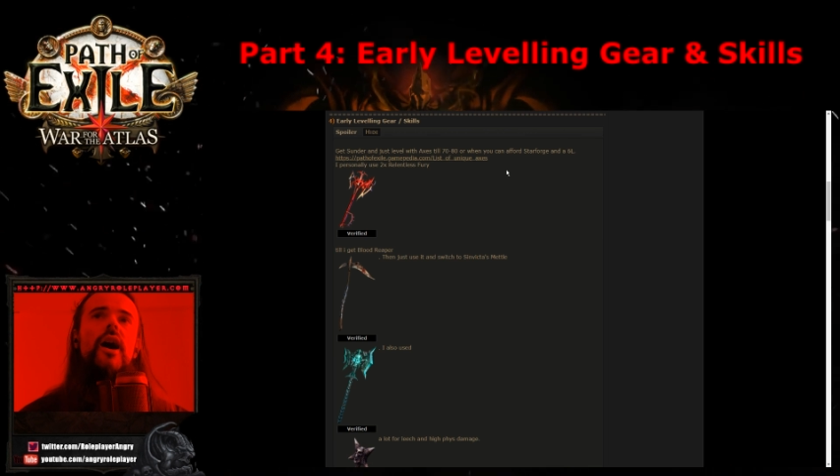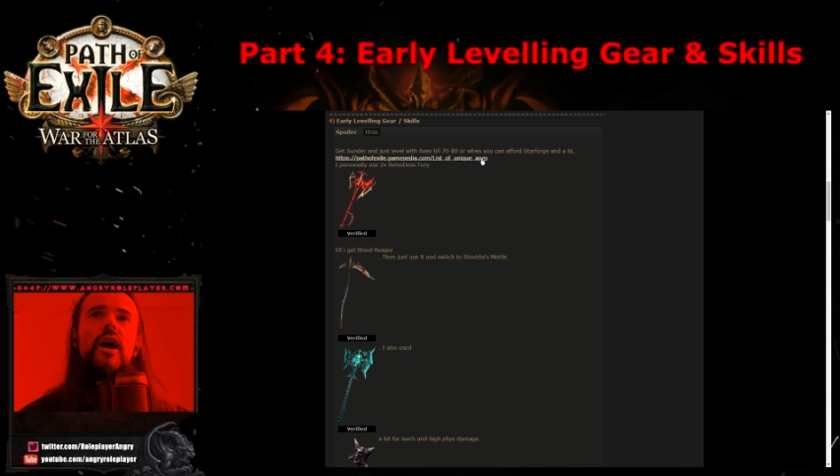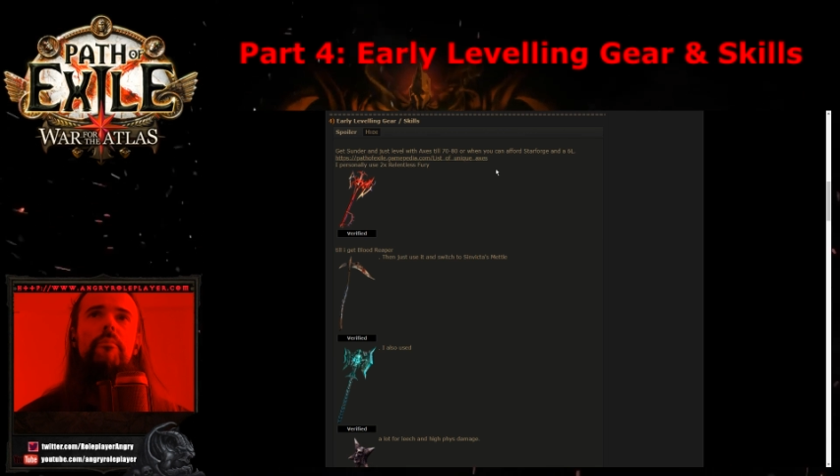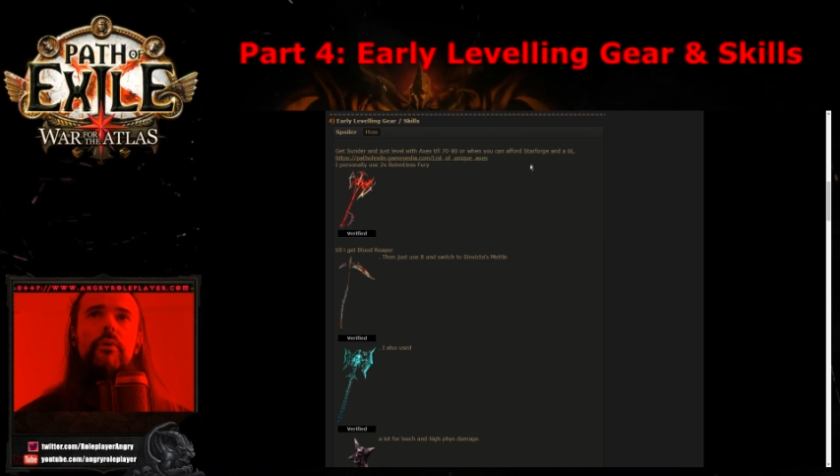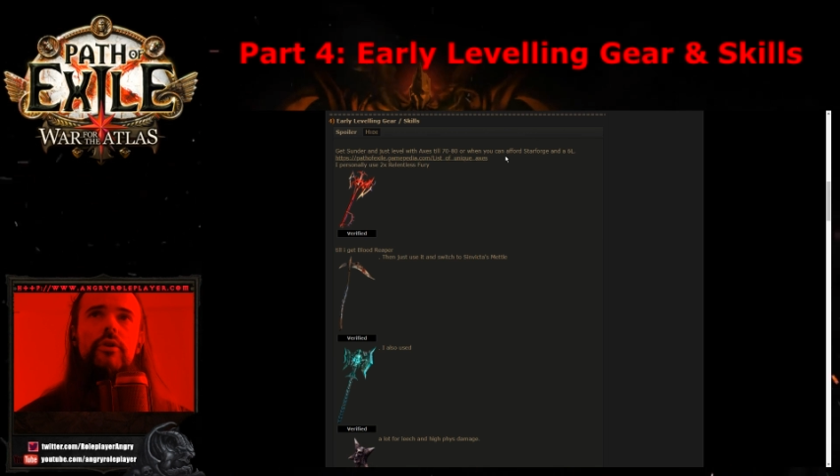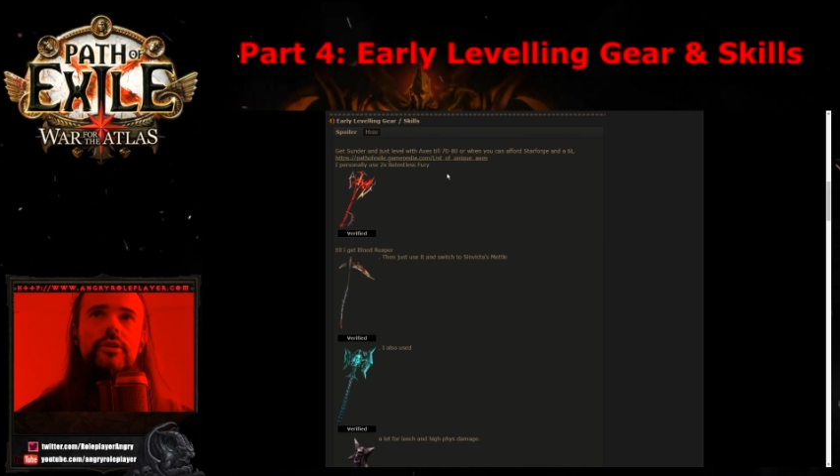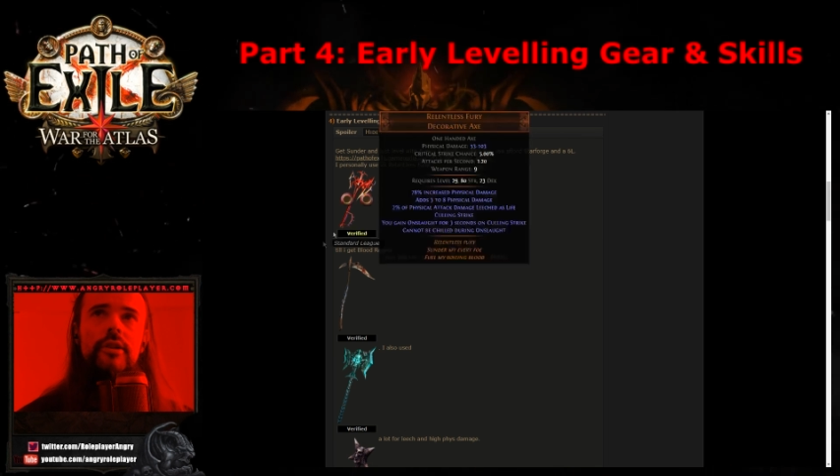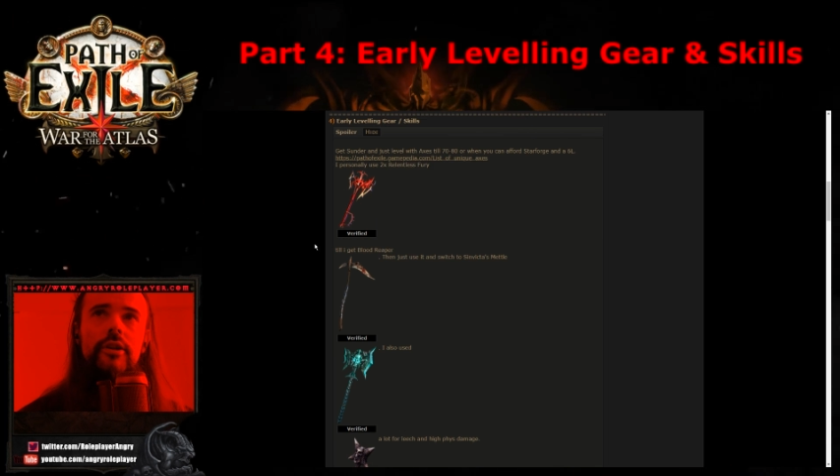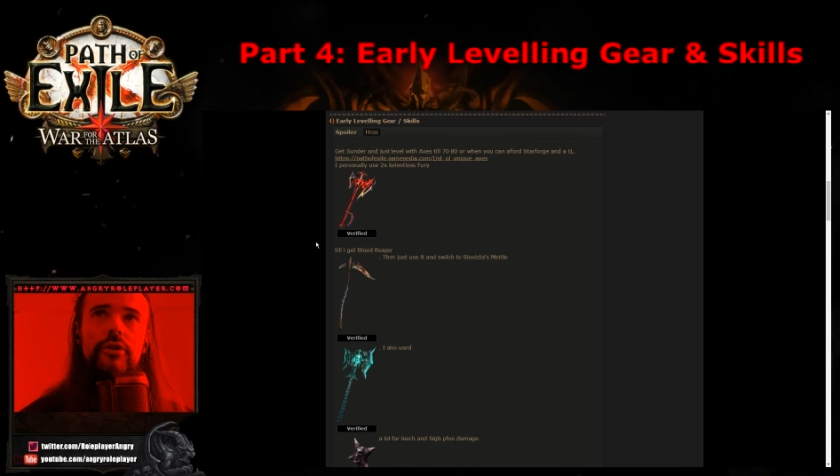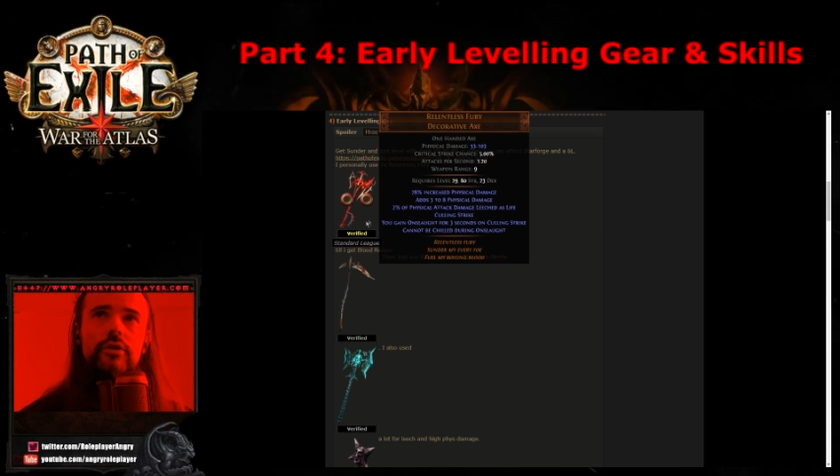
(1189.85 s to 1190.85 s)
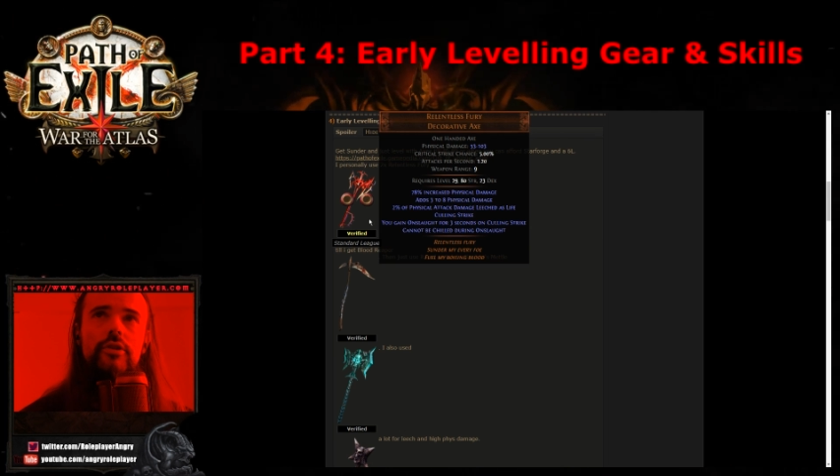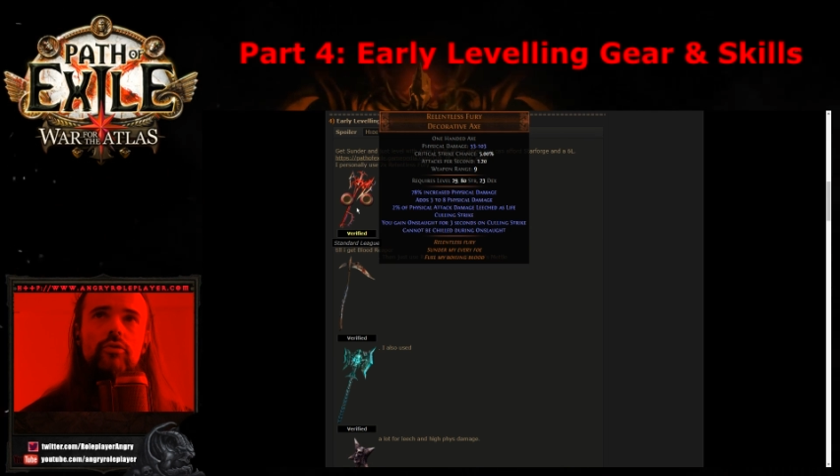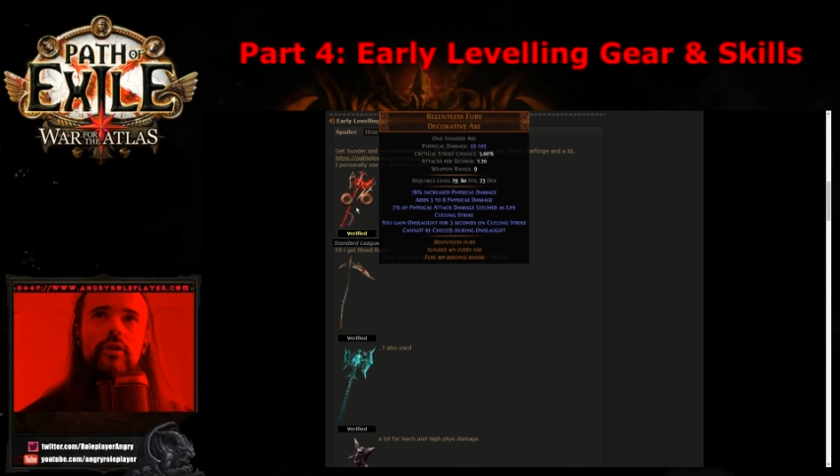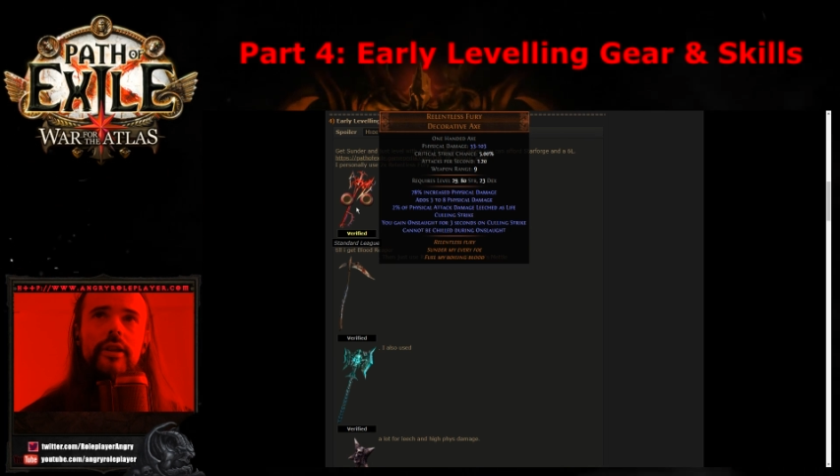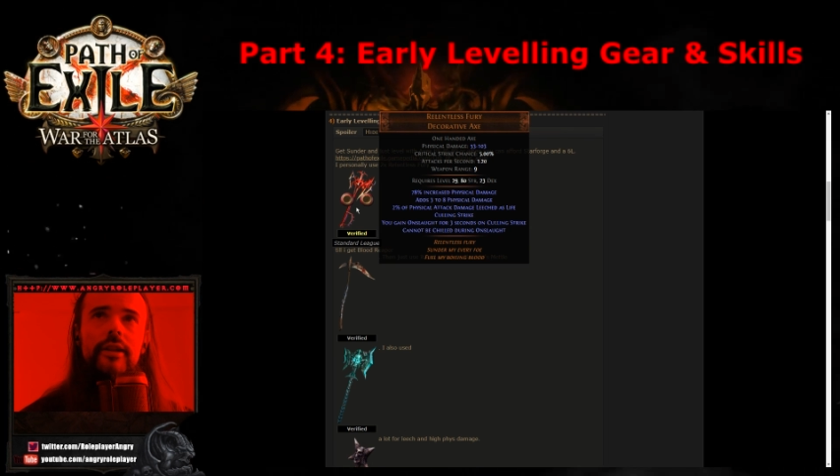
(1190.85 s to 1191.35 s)
I personally use
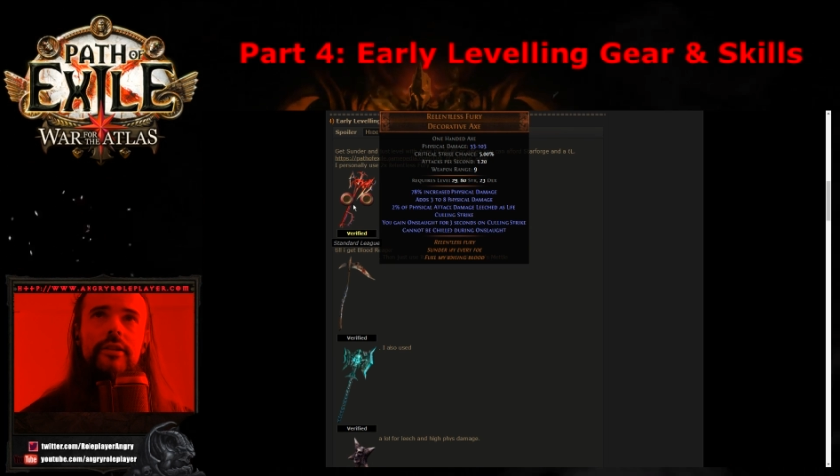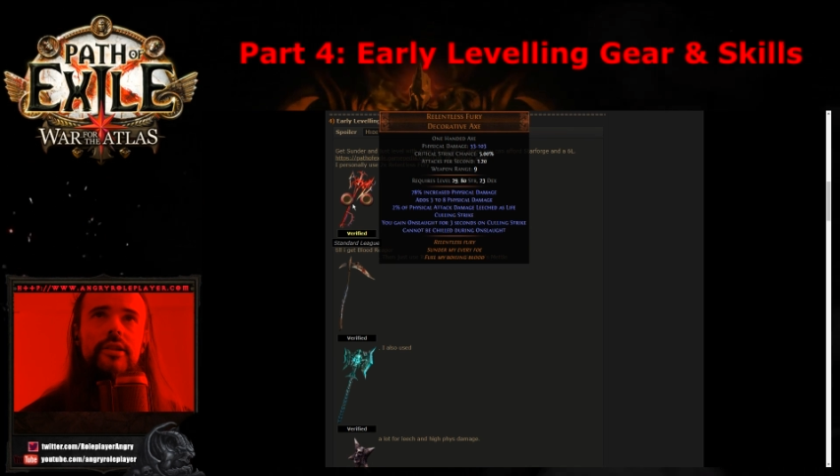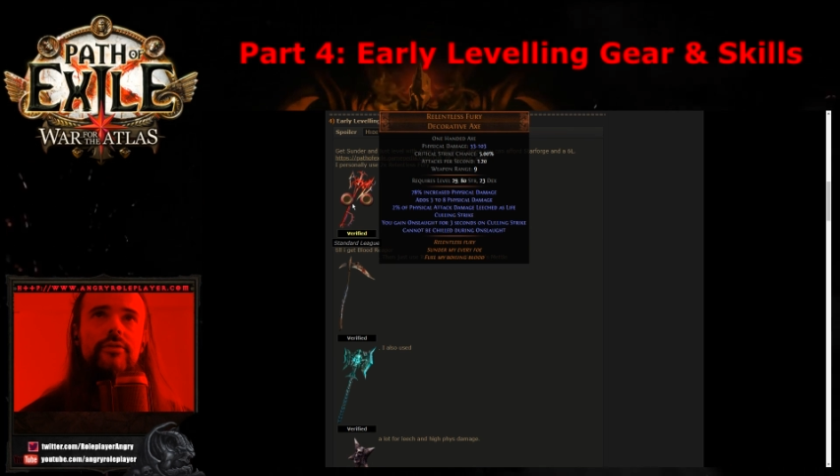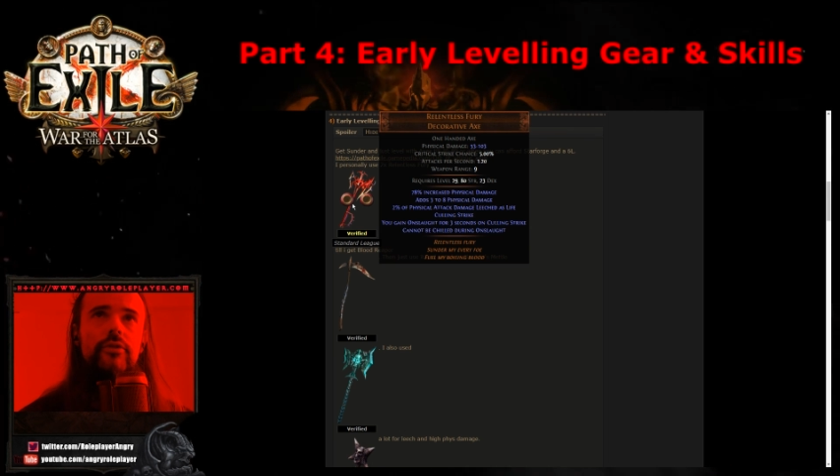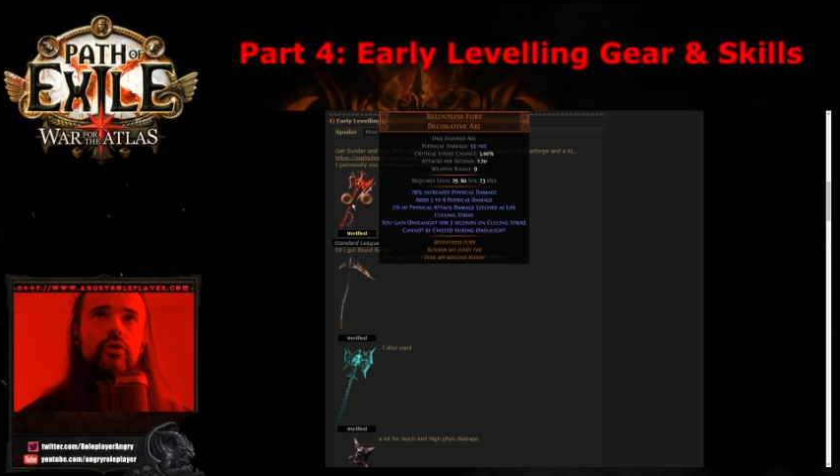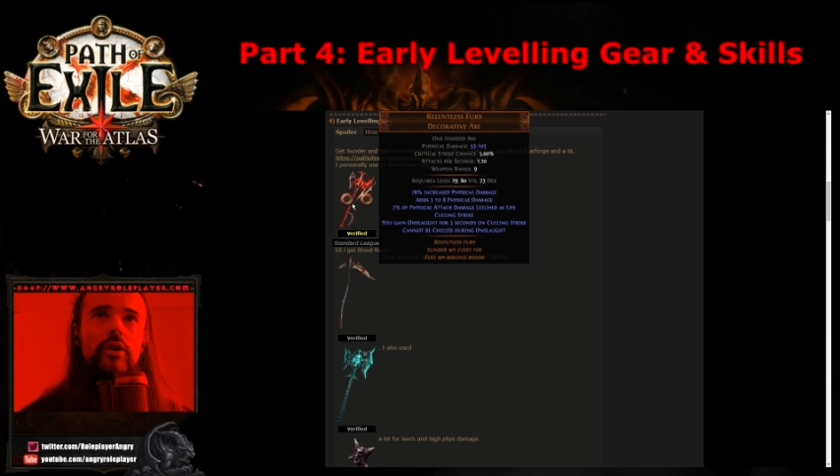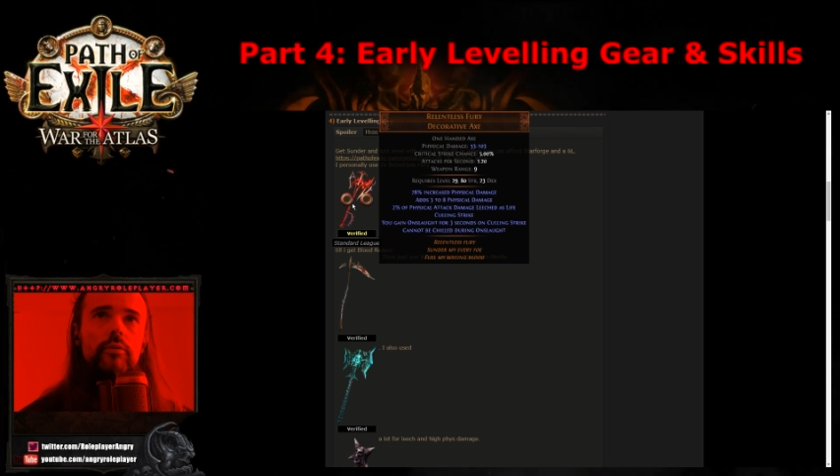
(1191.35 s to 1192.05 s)
Relentless Fury,